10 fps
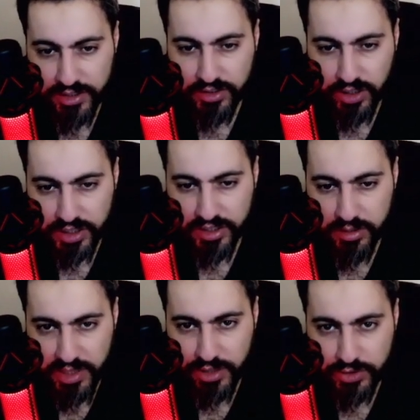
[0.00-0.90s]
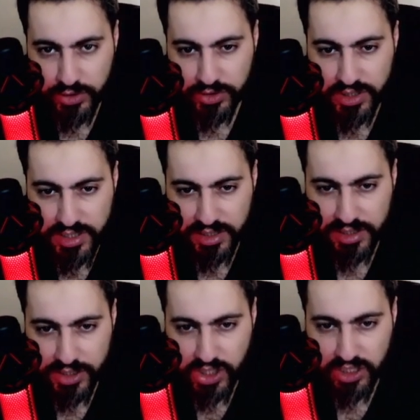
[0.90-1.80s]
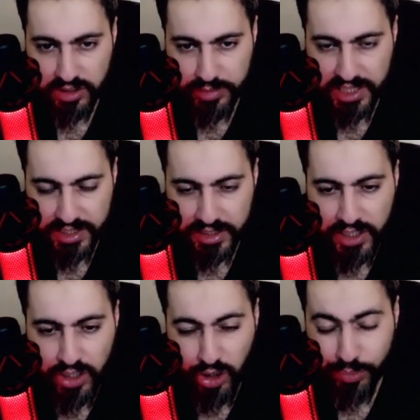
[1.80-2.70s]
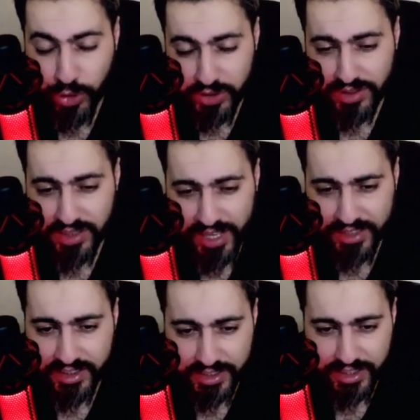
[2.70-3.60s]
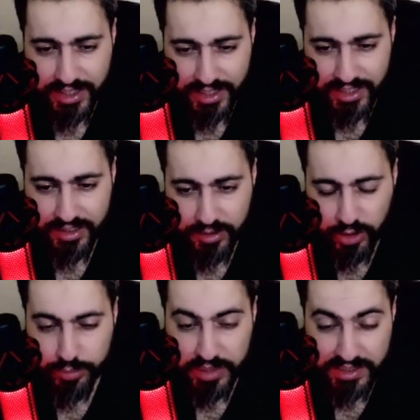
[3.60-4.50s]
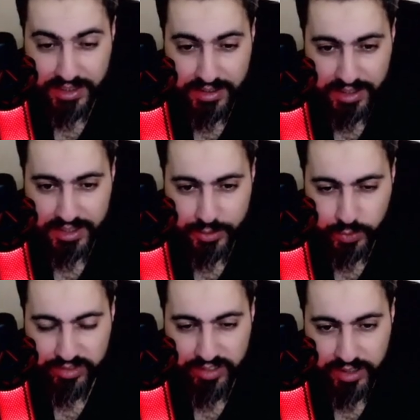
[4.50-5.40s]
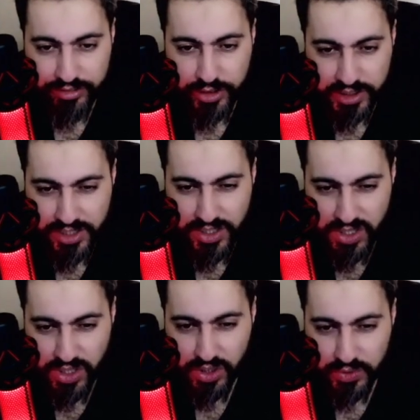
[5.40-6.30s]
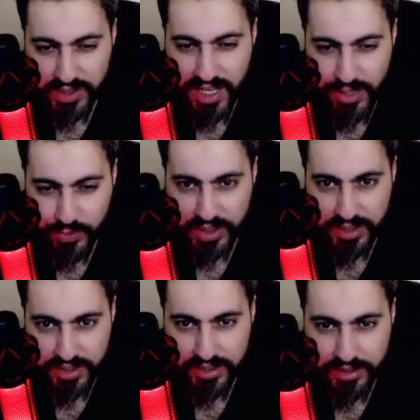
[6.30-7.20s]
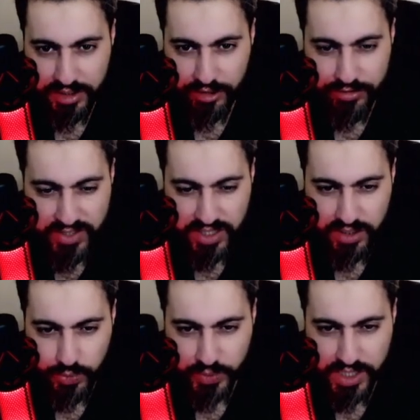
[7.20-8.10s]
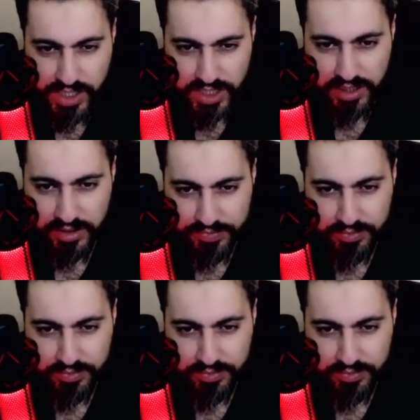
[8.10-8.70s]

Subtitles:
knocking them out or just getting a shield back. Opponent had like a baited there and we fell for it, so now we are in a tough situation.